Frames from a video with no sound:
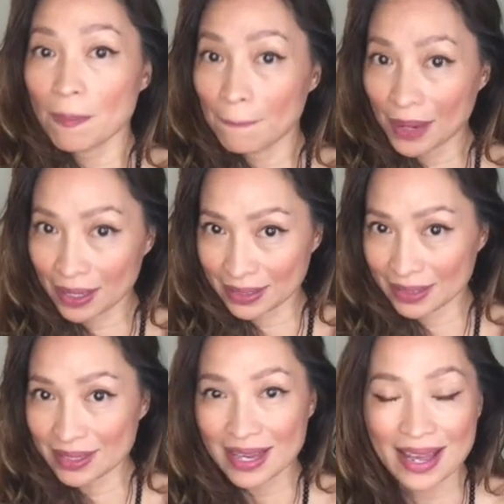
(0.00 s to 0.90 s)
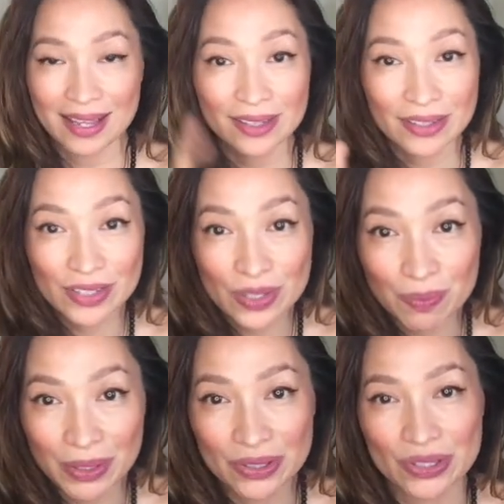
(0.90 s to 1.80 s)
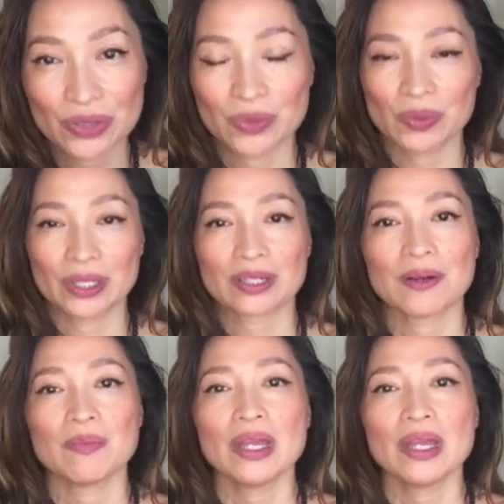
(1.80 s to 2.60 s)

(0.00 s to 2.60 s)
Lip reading: body and spiritual work.